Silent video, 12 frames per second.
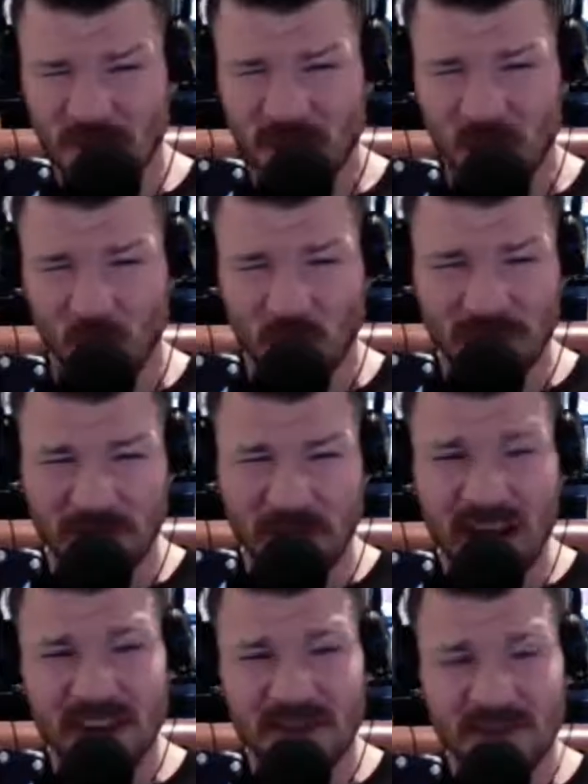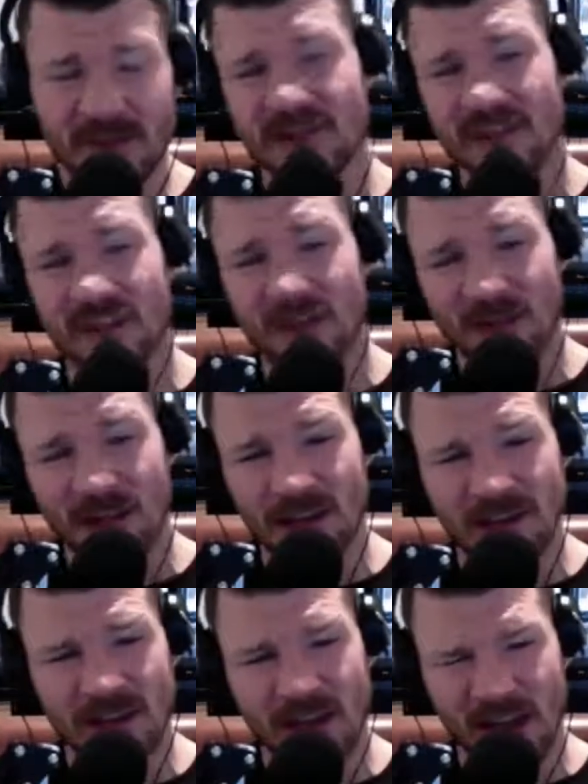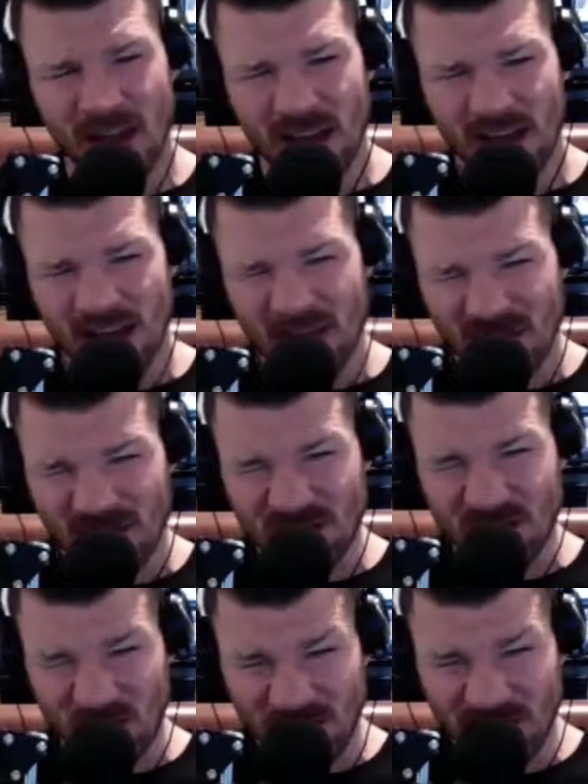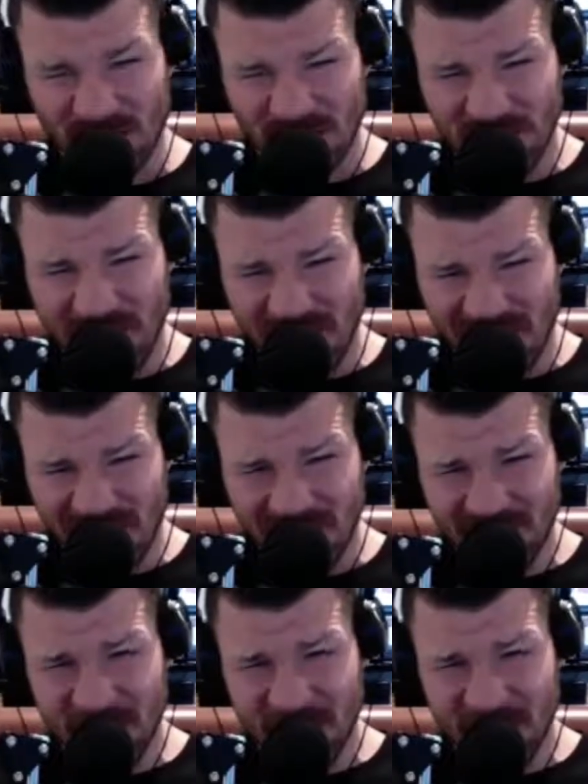we do 45? And they're like, okay, then. 35?